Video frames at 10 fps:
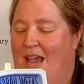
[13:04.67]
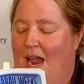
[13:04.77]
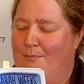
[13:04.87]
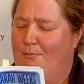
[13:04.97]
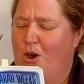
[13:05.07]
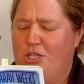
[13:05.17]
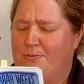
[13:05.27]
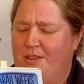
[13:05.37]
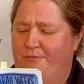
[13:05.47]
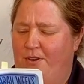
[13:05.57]
I march up
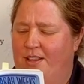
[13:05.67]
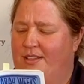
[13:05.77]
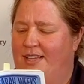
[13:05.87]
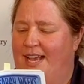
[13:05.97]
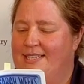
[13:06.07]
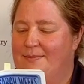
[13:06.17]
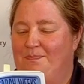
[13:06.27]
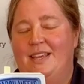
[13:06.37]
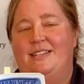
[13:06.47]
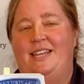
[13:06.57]
to the front of the class,
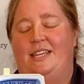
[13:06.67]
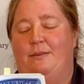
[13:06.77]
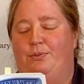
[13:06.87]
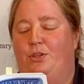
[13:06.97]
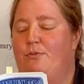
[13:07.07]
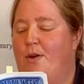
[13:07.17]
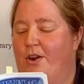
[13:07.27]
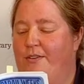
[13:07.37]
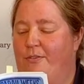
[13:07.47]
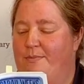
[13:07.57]
take the blue
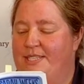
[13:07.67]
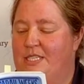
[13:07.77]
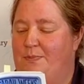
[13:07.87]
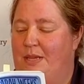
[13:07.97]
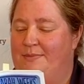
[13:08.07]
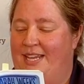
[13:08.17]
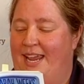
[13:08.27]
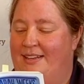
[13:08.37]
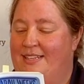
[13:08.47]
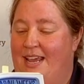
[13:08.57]
marker from Mrs. Beam's
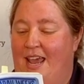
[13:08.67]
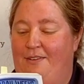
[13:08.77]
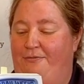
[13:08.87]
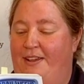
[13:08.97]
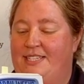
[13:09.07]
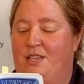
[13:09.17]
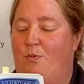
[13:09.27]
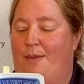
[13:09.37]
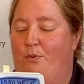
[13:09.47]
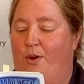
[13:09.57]
hand, and face the
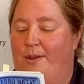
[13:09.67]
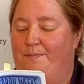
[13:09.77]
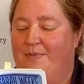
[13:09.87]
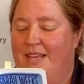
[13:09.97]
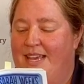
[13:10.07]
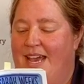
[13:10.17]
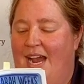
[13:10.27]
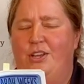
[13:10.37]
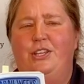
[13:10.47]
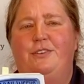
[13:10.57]
whiteboard. I
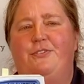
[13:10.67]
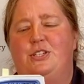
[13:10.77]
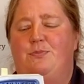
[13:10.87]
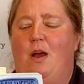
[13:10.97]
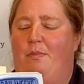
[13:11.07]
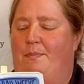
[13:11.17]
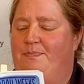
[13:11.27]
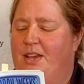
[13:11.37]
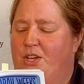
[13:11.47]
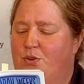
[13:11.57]
look at the first problem
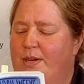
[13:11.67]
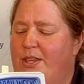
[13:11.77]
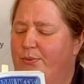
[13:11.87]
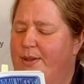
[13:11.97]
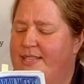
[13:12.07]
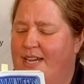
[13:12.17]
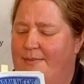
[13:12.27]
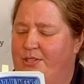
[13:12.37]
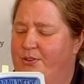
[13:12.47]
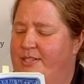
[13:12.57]
23
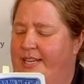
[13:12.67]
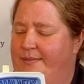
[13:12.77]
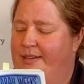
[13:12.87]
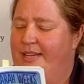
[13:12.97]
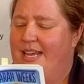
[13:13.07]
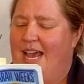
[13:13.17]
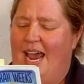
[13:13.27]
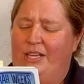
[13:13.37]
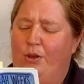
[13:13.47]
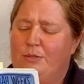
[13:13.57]
times 13. I
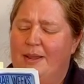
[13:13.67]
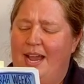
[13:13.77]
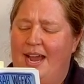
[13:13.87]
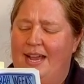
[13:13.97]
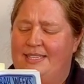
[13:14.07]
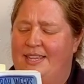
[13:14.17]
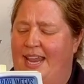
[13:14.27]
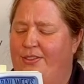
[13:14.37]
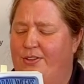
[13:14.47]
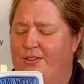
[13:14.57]
close my eyes, and the
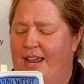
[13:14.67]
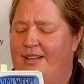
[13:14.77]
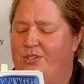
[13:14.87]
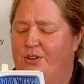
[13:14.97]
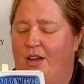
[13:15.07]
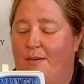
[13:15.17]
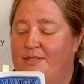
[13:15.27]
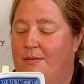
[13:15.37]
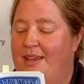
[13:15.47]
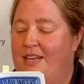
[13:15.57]
answer, answer comes
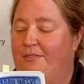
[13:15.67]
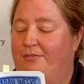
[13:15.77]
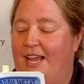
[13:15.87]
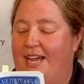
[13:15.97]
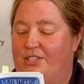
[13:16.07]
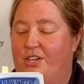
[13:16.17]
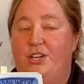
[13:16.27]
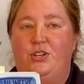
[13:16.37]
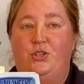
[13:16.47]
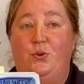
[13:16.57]
to me in a flash
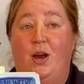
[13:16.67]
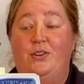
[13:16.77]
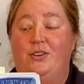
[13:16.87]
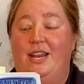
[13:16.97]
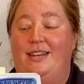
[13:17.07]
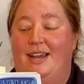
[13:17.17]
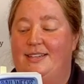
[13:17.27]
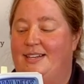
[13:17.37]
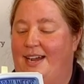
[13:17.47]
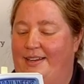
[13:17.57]

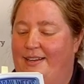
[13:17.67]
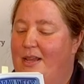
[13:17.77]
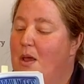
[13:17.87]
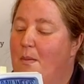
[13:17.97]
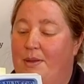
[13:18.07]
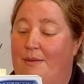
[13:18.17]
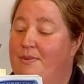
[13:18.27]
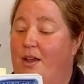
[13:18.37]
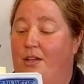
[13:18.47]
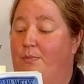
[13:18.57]
299. But I'm
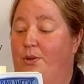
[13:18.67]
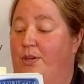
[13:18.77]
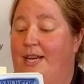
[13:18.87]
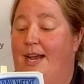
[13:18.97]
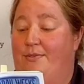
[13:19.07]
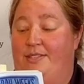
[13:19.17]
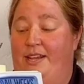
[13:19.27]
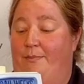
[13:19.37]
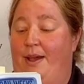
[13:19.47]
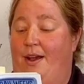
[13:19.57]
not going to blurt it out and
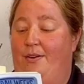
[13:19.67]
take a bow.